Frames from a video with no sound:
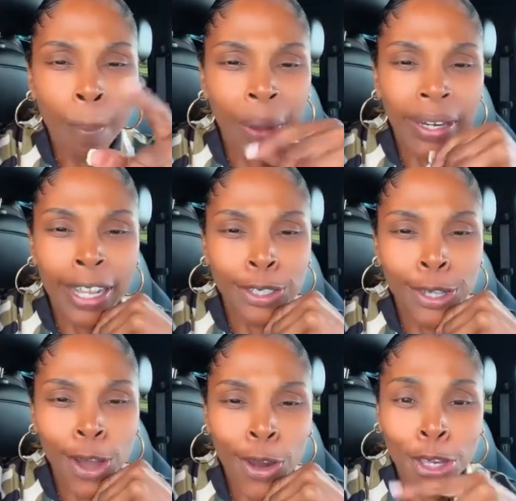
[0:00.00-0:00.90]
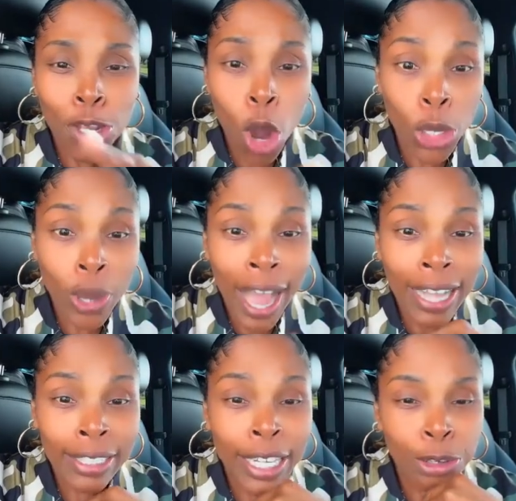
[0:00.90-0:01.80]
And I picked that song. You know, you
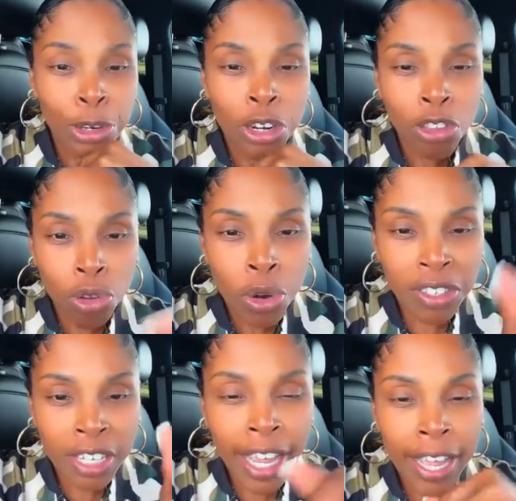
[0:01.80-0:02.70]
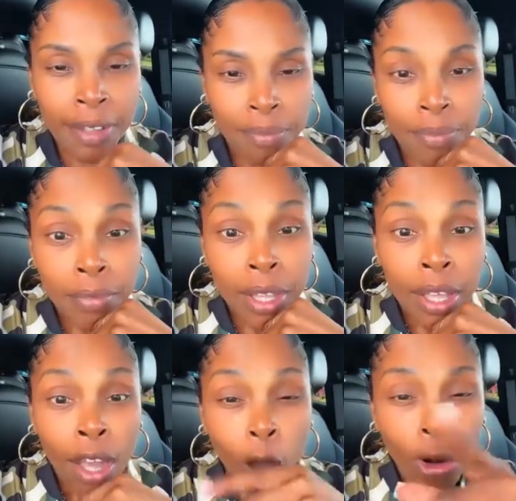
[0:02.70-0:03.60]
guys listening to it today
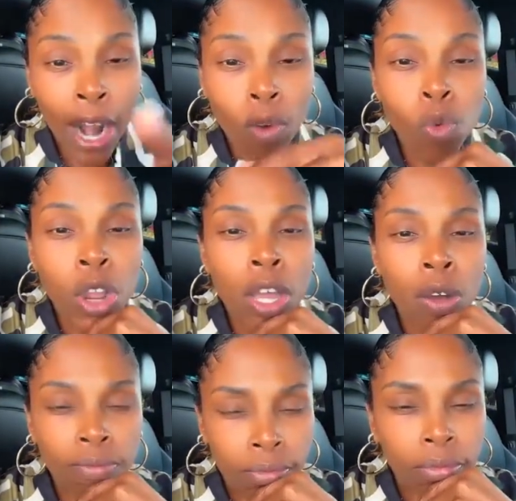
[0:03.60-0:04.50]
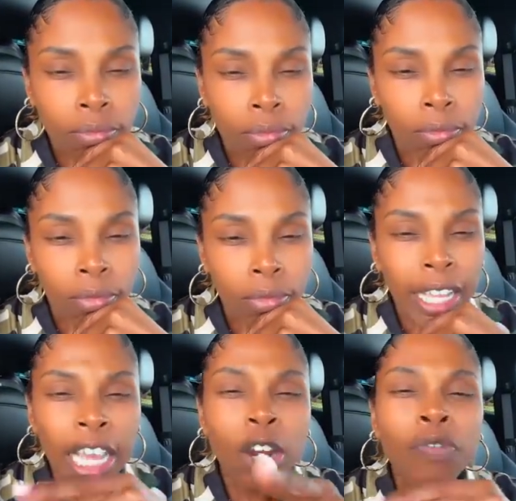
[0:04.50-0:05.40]
on that reel,
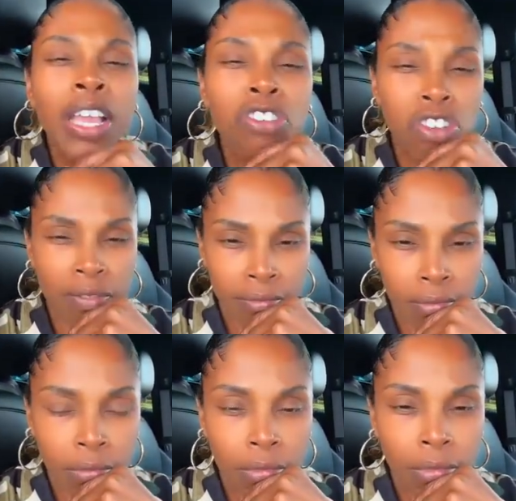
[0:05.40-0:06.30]
Inner Vision.